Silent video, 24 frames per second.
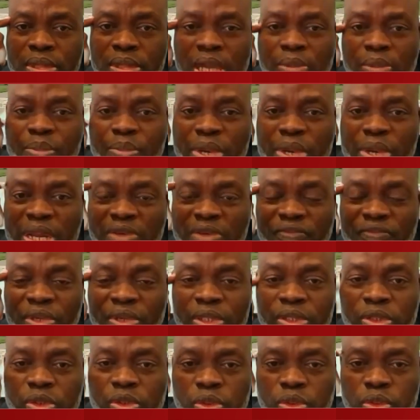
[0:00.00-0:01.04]
and
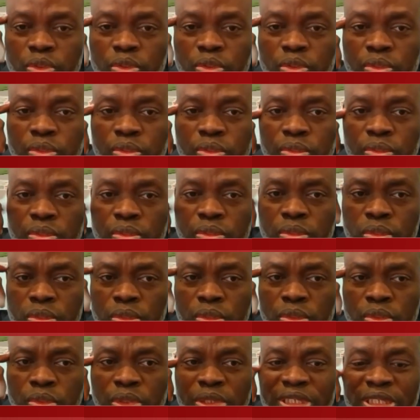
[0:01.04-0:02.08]
benefit to
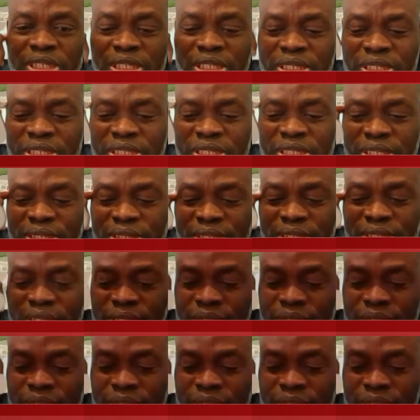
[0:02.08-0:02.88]
the citizens.